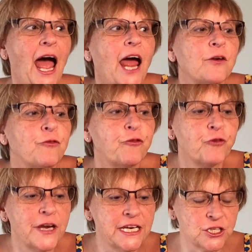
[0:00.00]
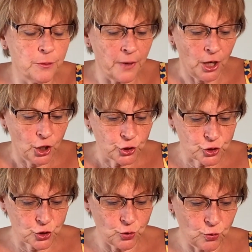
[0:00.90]
and freedom
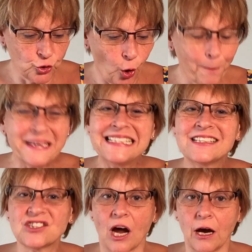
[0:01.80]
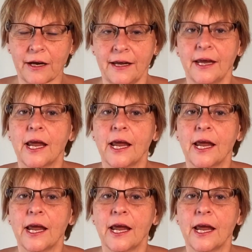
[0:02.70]
to not be stuck